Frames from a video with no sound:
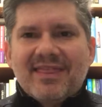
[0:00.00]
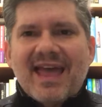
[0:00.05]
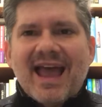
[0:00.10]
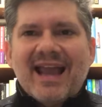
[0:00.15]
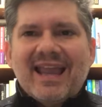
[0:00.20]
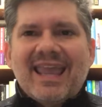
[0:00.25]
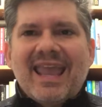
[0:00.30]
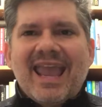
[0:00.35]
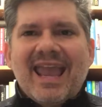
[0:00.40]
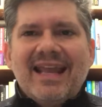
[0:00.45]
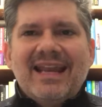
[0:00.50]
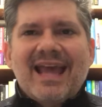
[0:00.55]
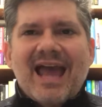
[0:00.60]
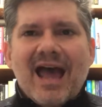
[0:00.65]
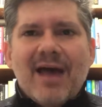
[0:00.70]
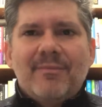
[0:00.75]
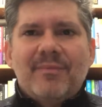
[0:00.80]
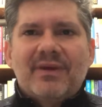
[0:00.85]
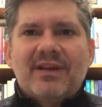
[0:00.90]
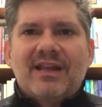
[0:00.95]
that can't
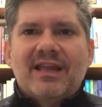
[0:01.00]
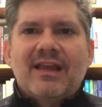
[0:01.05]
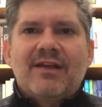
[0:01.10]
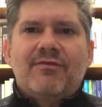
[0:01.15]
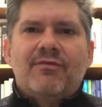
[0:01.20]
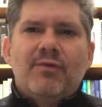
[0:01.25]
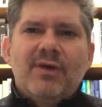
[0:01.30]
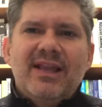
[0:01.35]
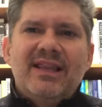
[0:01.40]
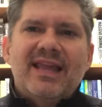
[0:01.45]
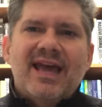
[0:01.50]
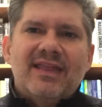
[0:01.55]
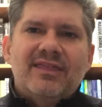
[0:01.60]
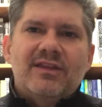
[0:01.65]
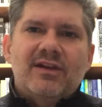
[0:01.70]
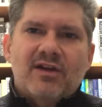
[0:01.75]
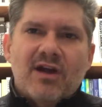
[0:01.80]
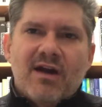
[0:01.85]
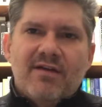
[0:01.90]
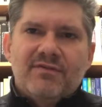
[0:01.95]
happen if we let
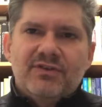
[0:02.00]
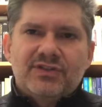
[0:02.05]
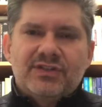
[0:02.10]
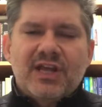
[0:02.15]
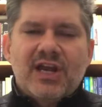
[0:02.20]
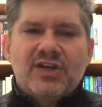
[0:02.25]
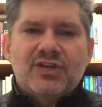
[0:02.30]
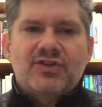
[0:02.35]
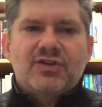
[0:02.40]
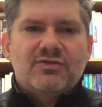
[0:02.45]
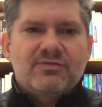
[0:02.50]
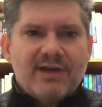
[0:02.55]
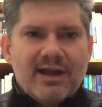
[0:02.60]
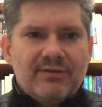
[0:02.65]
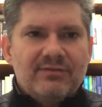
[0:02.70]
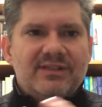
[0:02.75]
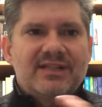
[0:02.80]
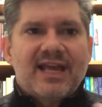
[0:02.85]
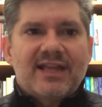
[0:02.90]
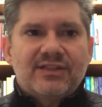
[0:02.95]
the conversation
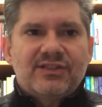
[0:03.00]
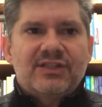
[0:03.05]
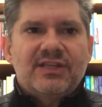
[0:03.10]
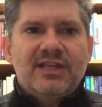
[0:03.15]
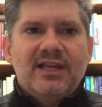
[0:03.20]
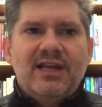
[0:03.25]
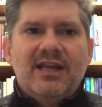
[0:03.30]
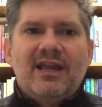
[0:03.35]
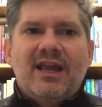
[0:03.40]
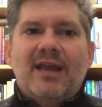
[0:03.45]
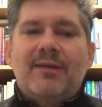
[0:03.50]
around density